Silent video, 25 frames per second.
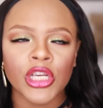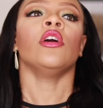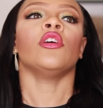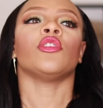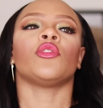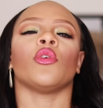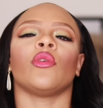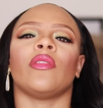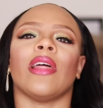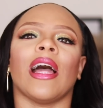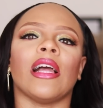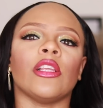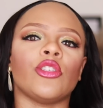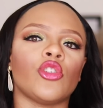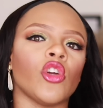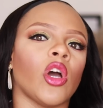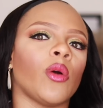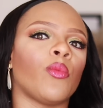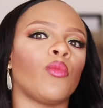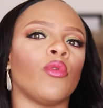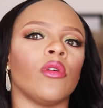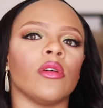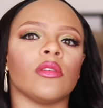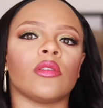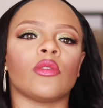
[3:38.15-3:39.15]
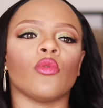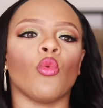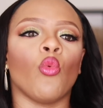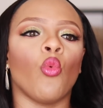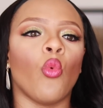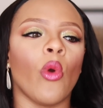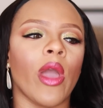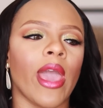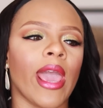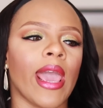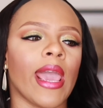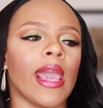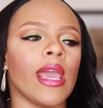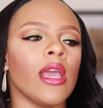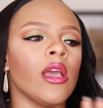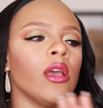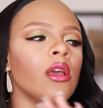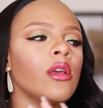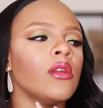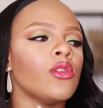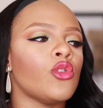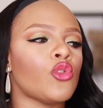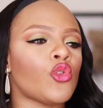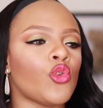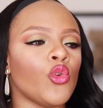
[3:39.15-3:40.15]
So that job was way
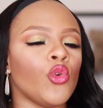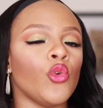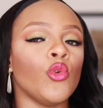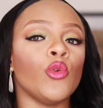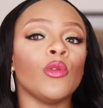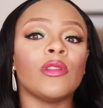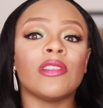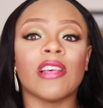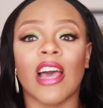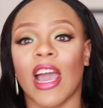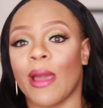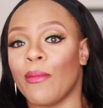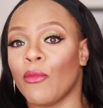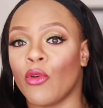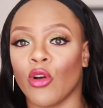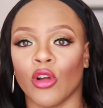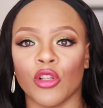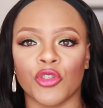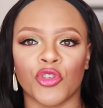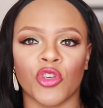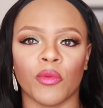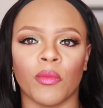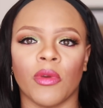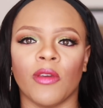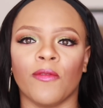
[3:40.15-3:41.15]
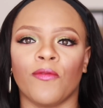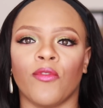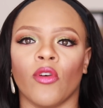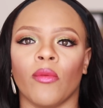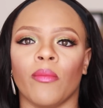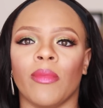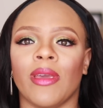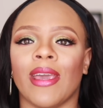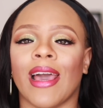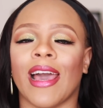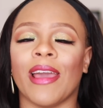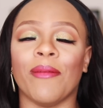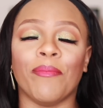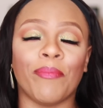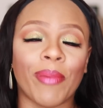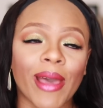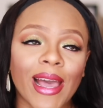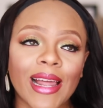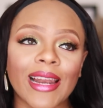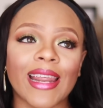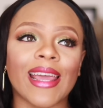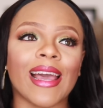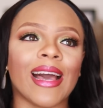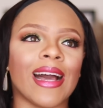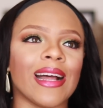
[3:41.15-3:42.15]
too time consuming for me. I
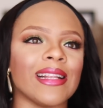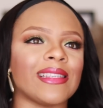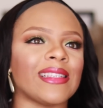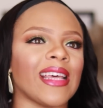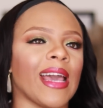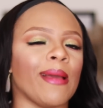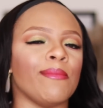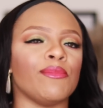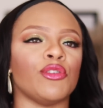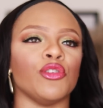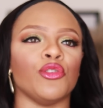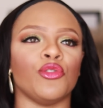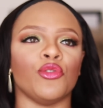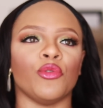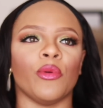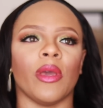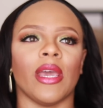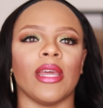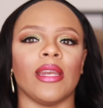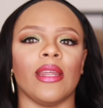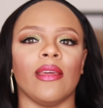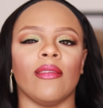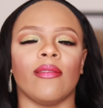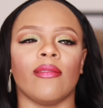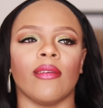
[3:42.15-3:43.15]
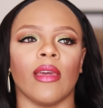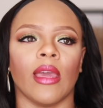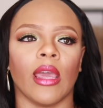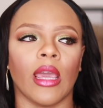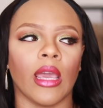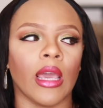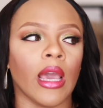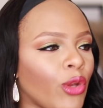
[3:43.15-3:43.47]
barely had time to do anything.